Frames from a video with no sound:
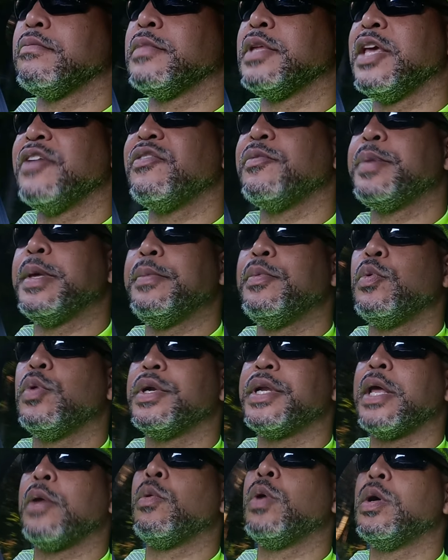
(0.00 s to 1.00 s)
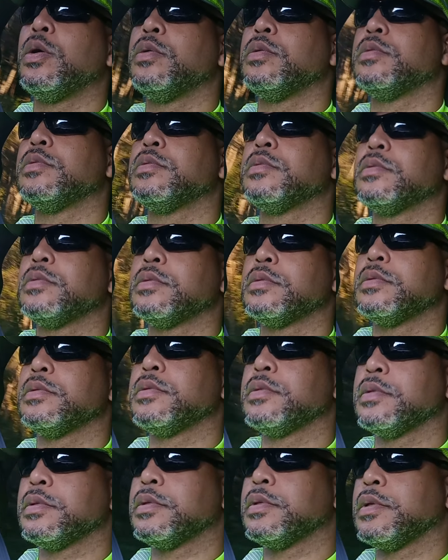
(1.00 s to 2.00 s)
giving people what they want.
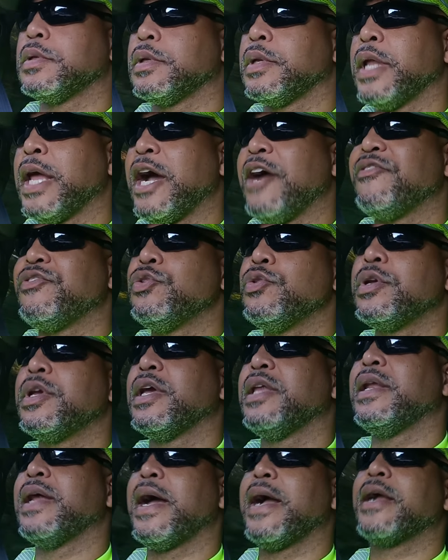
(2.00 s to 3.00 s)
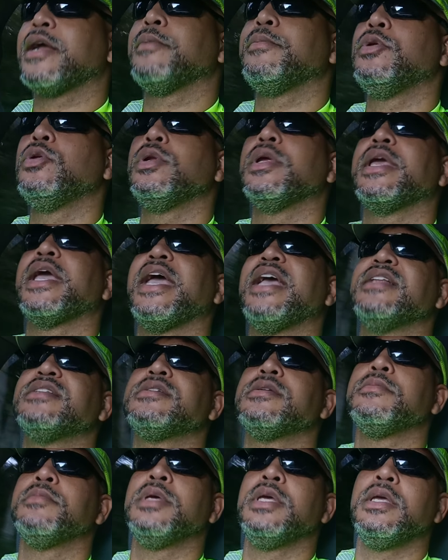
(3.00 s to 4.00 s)
Now, if you cannot communicate
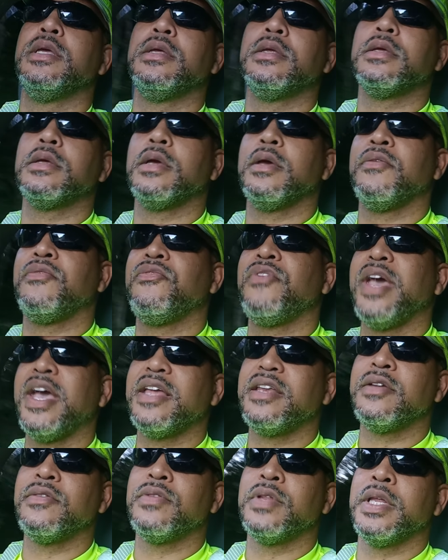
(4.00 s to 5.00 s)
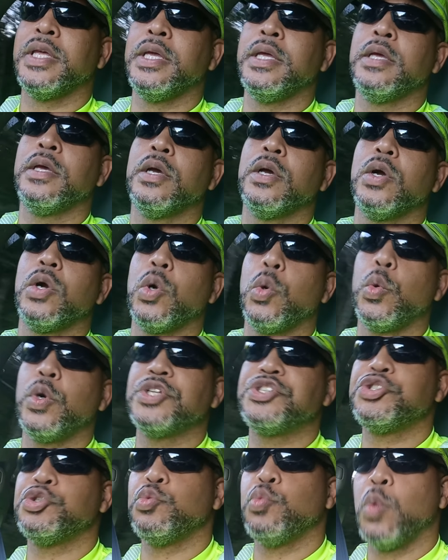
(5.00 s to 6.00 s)
to me effectively
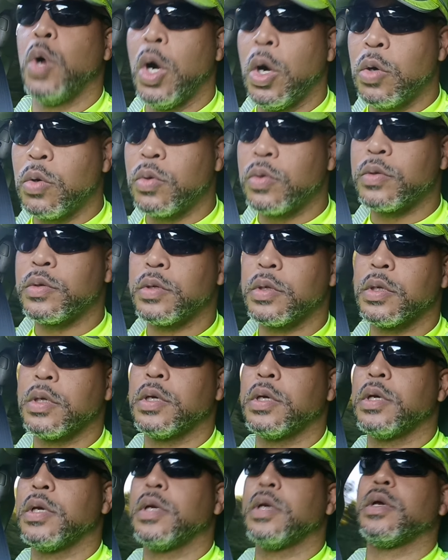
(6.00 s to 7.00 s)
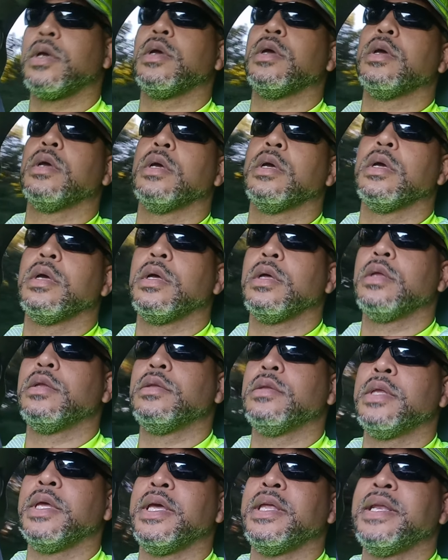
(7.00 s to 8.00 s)
what you want,
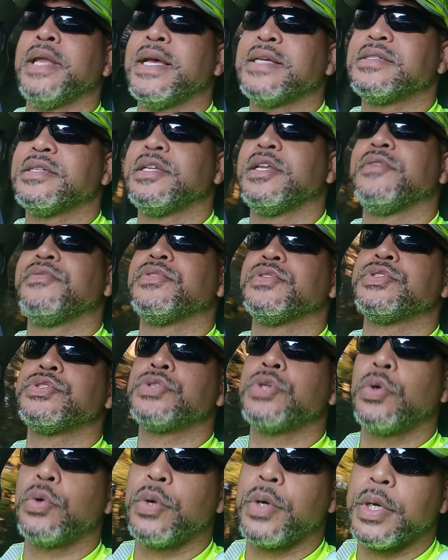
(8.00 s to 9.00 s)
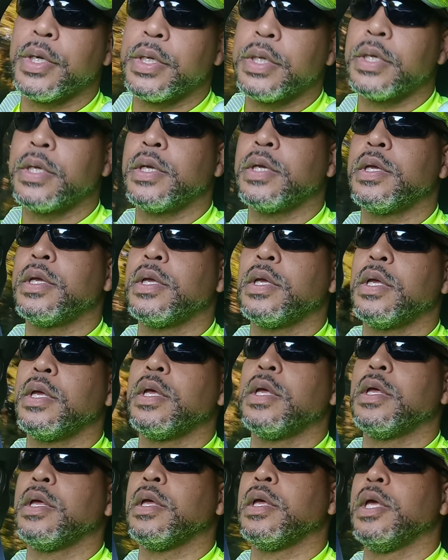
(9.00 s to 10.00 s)
then that's a different story.
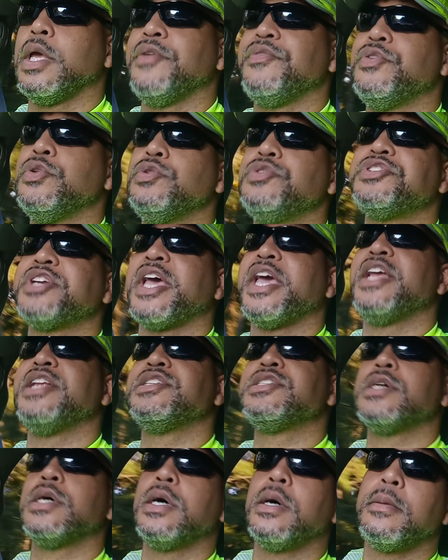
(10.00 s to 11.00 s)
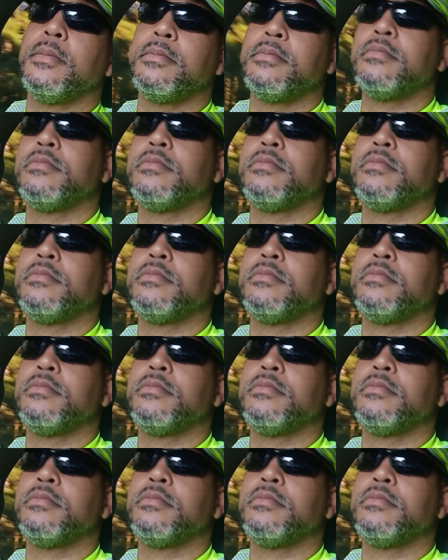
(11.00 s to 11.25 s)
If you change up